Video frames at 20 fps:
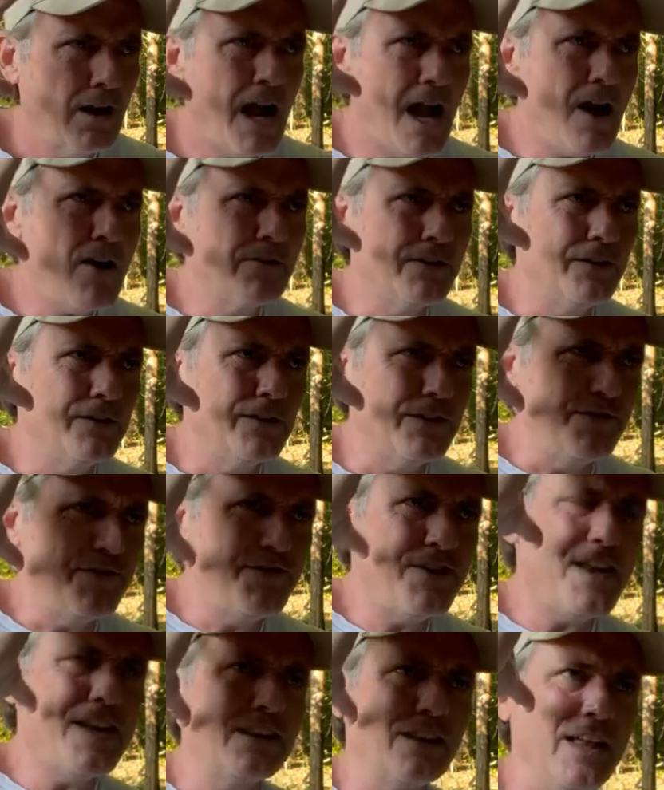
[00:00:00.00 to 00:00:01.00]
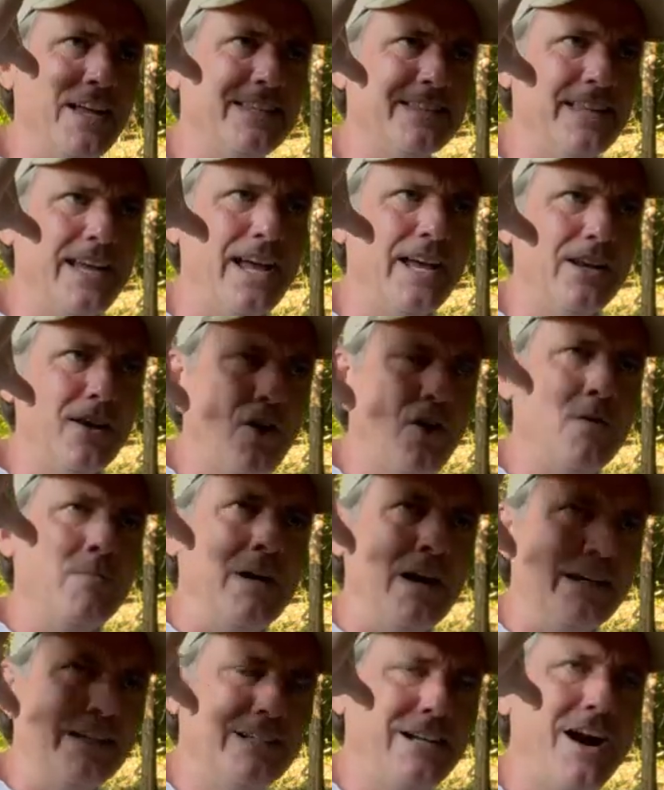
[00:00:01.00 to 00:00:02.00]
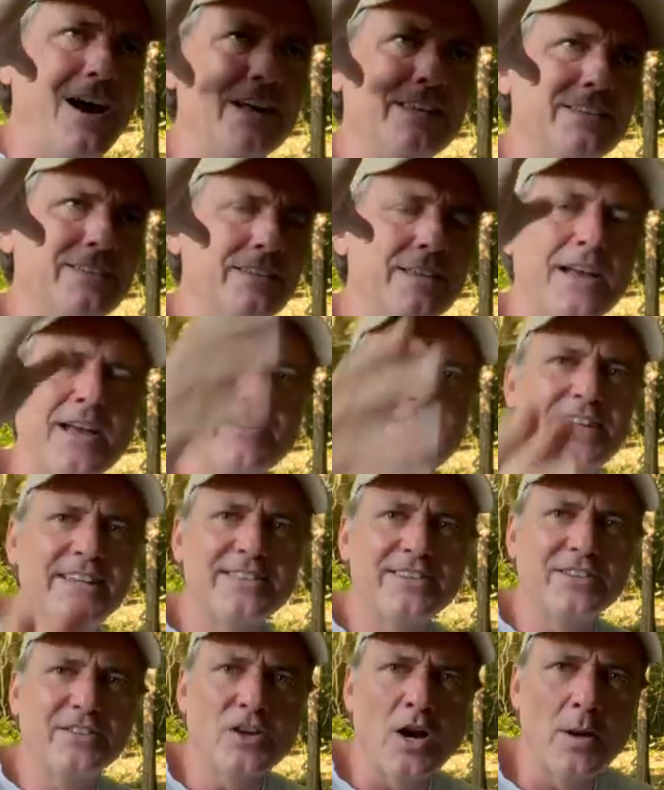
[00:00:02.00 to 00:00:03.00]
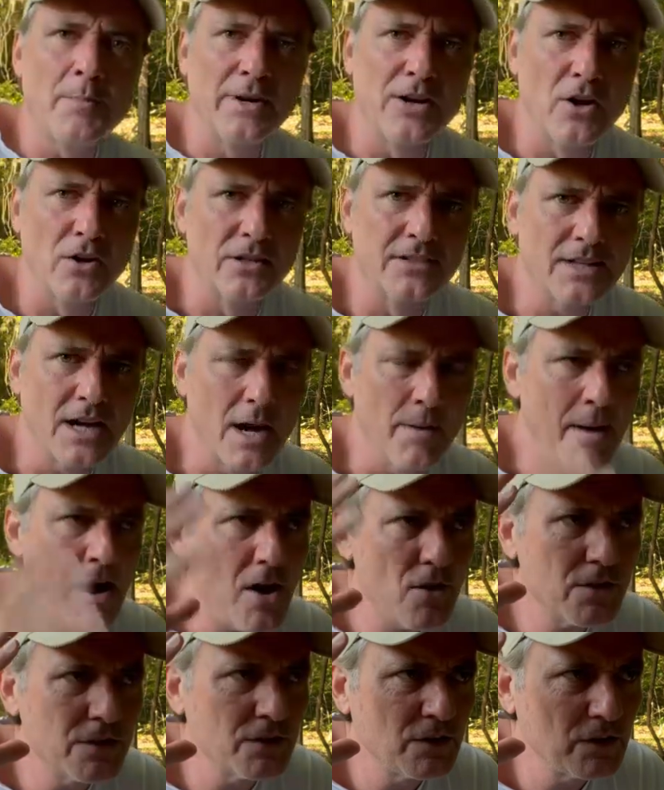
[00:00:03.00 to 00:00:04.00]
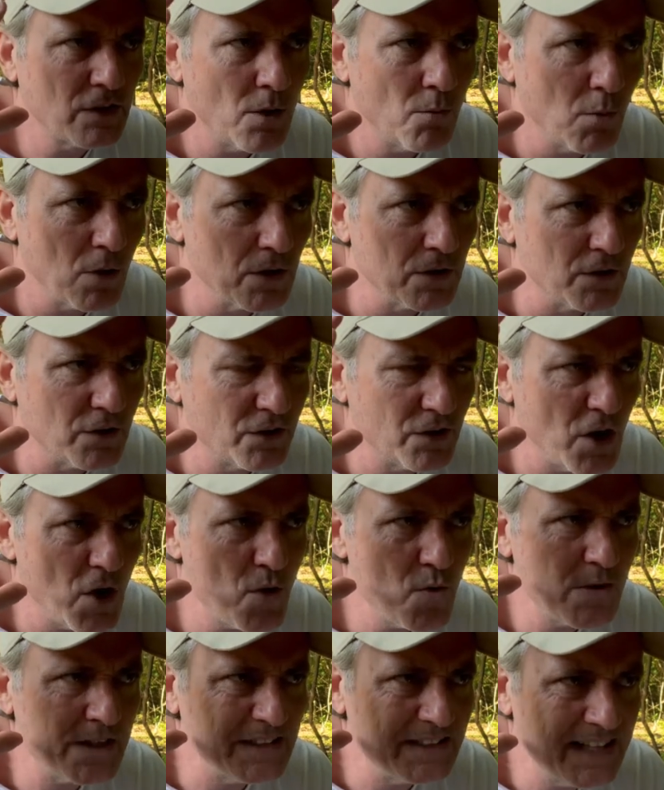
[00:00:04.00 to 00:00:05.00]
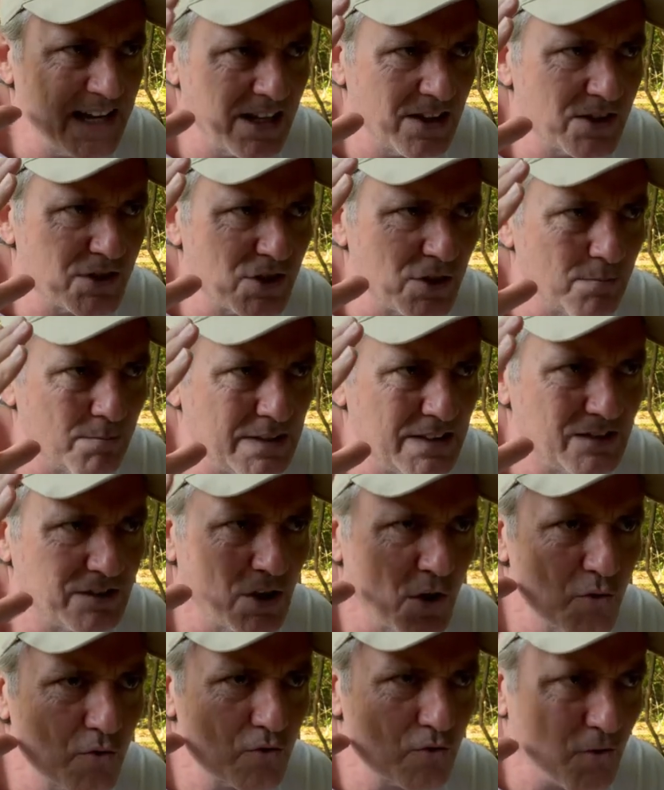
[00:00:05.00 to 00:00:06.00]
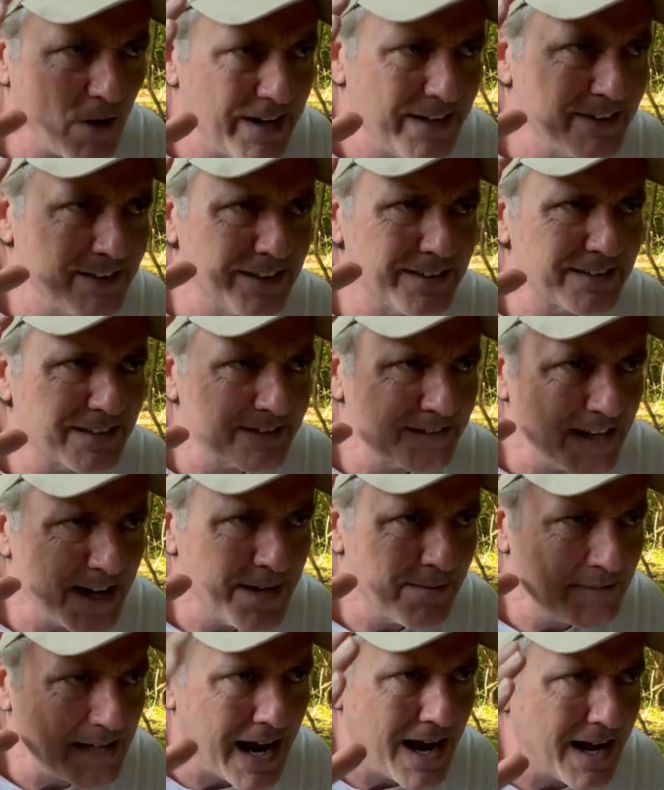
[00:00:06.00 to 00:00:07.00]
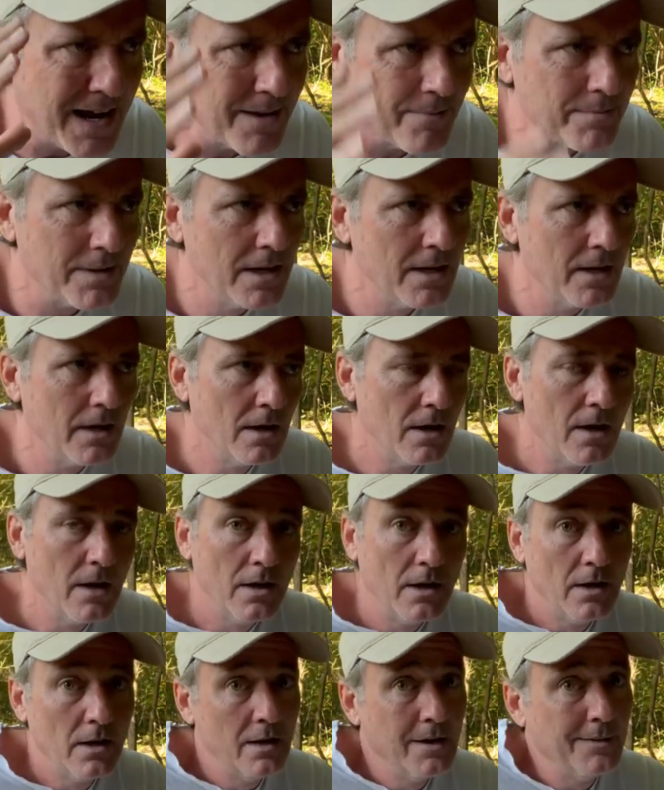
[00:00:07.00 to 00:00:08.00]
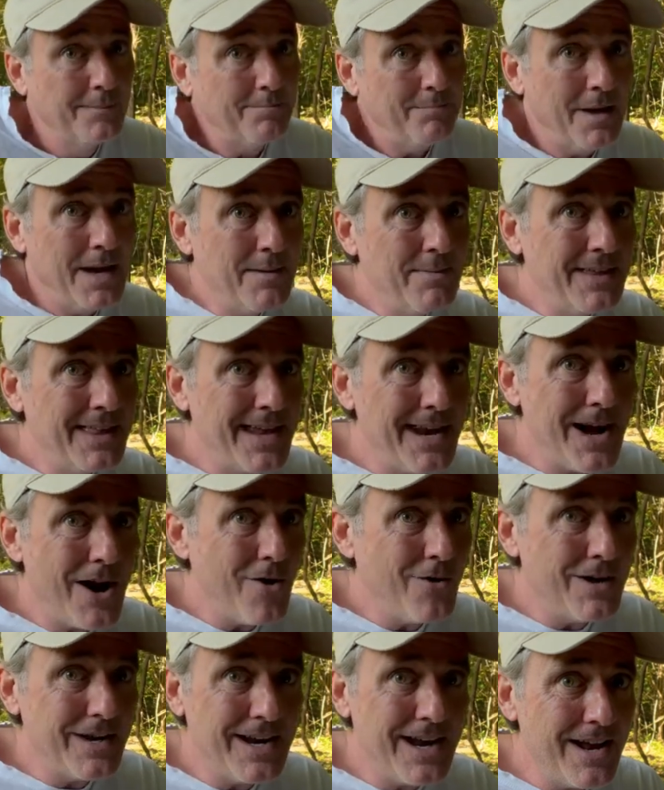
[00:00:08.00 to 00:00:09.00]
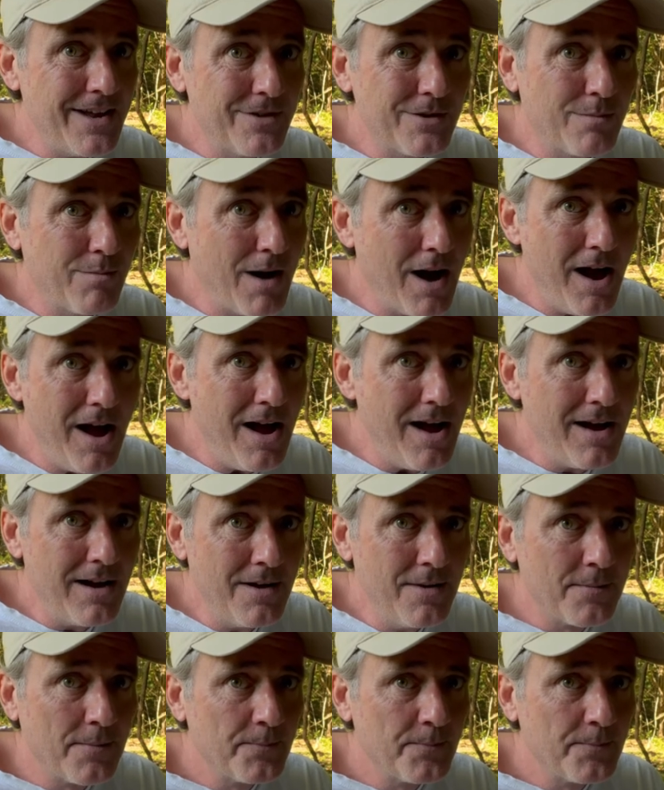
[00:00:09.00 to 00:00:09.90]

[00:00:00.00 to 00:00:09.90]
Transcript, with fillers: How does he think like that? Oh my God. I get this comment all the time. How can someone so intelligent be so crazy at the same time? Maybe they go together, brah.